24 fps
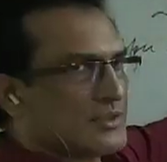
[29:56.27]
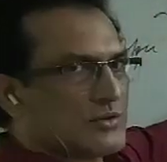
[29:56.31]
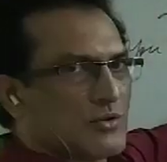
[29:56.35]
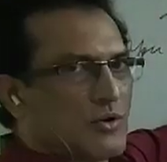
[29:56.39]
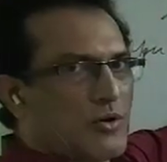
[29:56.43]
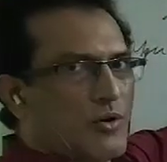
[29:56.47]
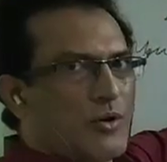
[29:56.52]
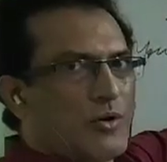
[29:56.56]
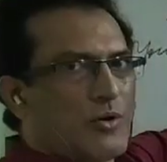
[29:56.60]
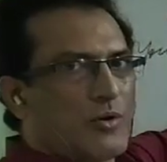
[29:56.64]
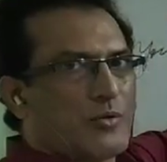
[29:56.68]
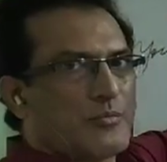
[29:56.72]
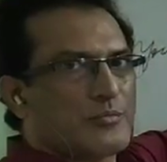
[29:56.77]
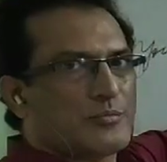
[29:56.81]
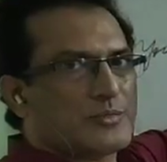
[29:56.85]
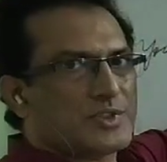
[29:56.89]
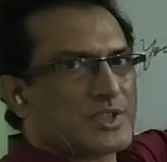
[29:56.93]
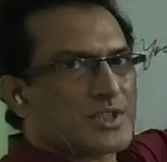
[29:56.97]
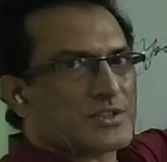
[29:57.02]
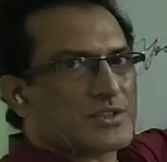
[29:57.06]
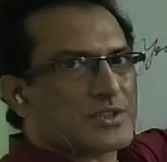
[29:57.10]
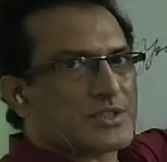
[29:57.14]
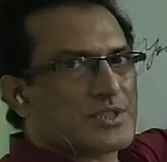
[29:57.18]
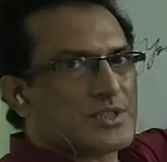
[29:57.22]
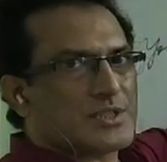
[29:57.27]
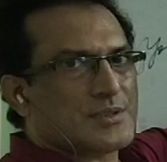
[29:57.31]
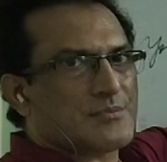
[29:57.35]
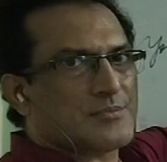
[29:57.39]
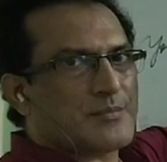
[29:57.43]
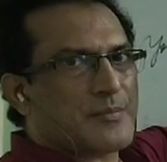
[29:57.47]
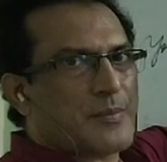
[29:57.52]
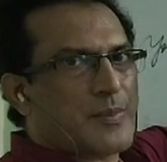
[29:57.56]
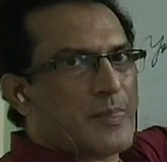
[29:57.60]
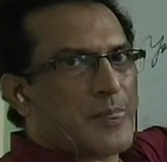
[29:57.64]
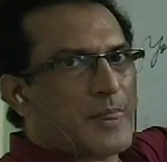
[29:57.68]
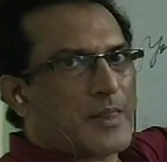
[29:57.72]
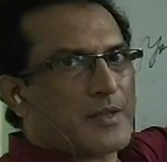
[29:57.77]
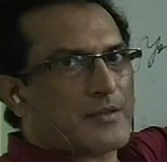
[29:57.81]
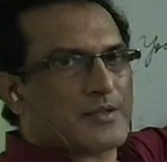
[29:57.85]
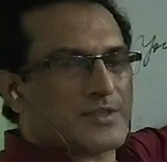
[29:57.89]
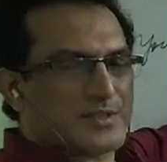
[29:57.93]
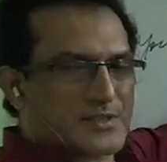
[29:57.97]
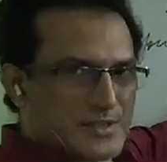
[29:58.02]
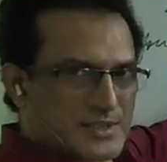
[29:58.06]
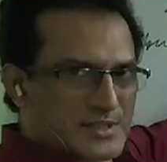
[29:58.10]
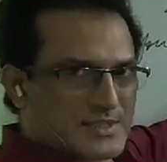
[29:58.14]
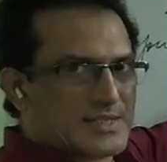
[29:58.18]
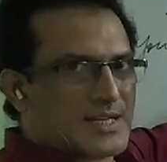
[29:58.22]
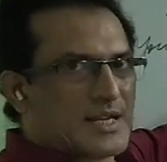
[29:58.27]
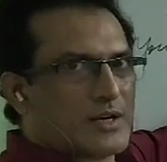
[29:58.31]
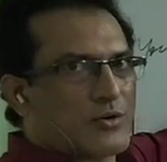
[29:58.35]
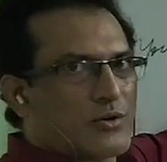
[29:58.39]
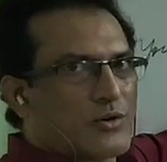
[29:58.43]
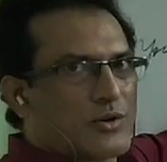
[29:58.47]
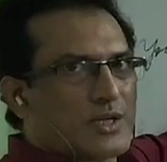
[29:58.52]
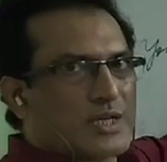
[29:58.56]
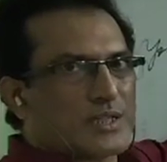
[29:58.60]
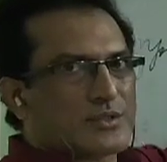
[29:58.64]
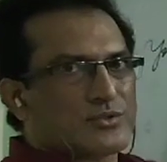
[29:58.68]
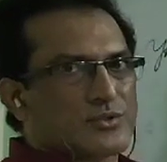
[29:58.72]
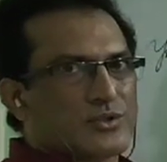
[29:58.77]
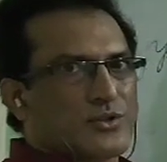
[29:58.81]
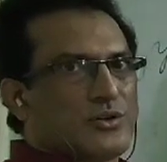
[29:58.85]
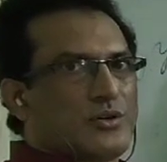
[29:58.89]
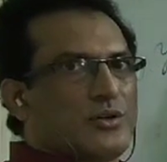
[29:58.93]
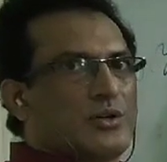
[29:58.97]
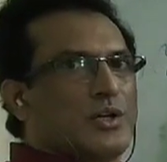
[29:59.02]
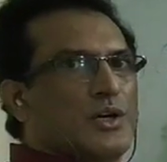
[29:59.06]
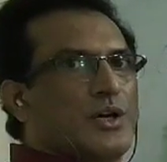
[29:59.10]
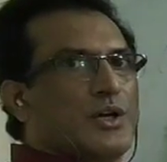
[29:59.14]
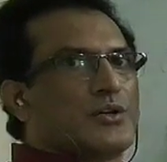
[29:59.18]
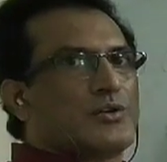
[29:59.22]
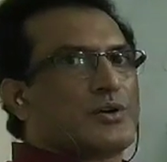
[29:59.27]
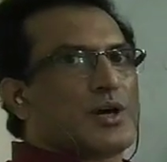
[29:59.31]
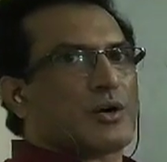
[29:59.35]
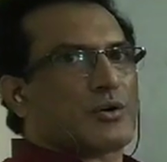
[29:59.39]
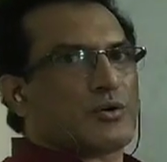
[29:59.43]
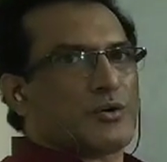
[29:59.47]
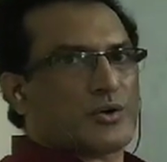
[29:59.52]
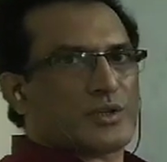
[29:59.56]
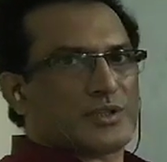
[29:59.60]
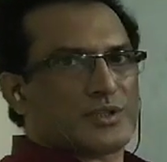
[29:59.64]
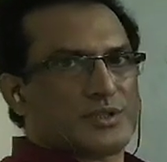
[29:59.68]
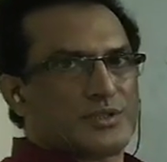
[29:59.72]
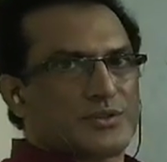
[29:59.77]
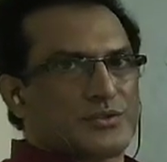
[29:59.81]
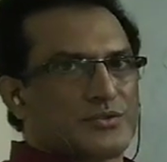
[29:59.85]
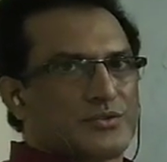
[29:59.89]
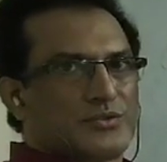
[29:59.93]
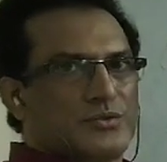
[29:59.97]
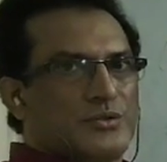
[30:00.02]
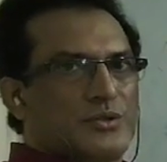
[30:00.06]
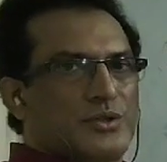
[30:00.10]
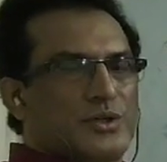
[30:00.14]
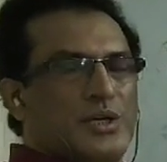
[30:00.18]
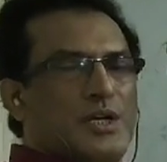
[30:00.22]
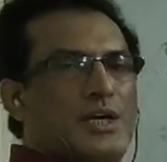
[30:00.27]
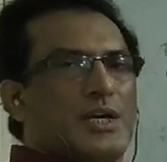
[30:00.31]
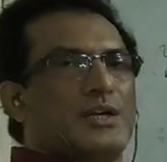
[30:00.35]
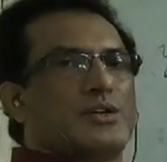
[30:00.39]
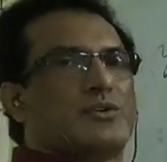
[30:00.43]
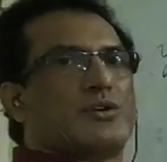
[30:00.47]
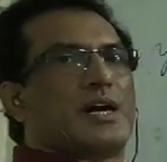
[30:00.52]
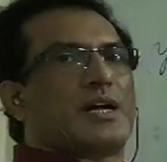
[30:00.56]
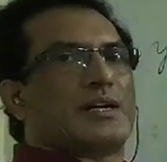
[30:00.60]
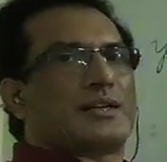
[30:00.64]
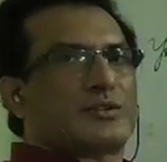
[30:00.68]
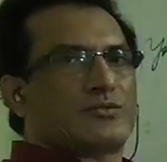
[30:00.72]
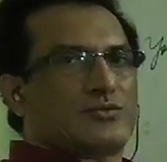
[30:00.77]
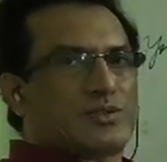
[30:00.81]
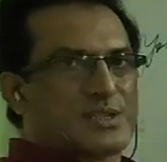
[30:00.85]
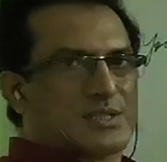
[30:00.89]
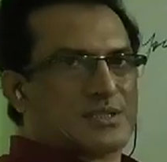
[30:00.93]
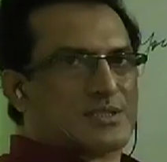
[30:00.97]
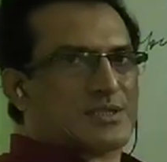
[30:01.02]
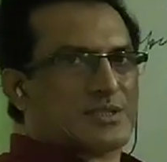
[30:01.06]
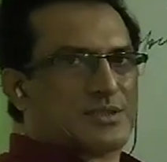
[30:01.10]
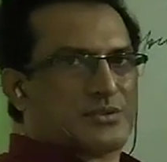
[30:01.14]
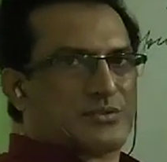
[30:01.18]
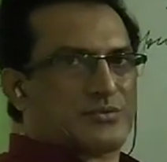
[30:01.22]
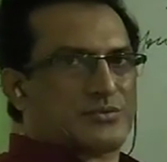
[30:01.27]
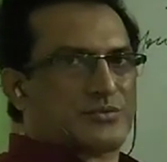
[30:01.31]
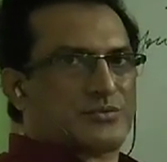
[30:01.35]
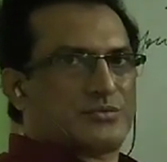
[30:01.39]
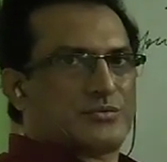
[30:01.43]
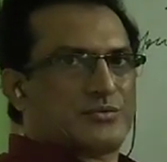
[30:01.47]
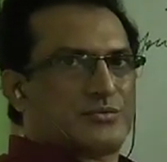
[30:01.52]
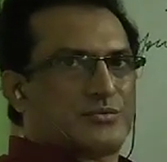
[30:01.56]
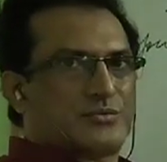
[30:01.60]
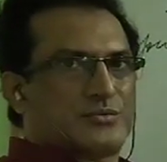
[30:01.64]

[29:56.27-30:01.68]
there is no object, it's an order, so you are ordered to. You are requested to.